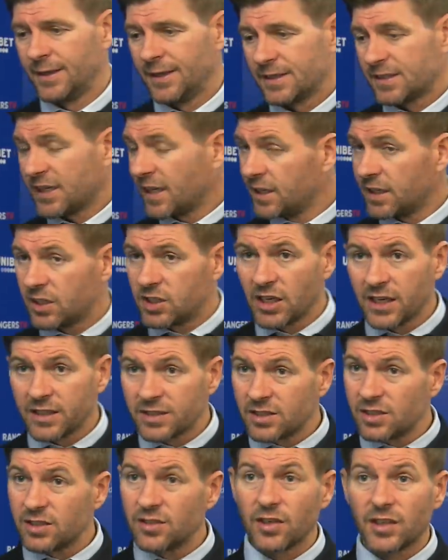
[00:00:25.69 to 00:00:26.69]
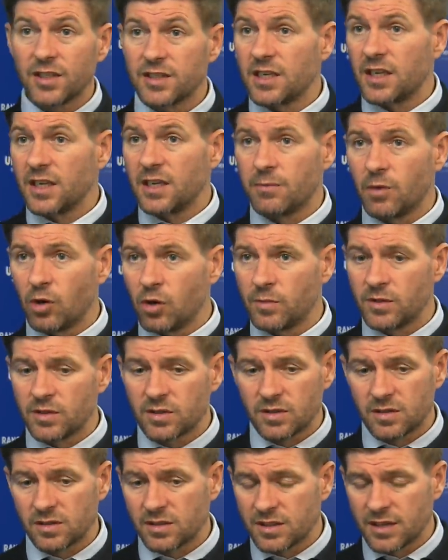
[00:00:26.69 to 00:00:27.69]
take your chances, you've got to take your
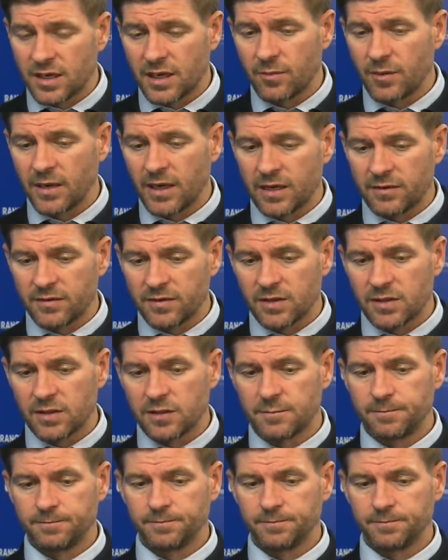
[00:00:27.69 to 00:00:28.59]
moments, and tonight we haven't.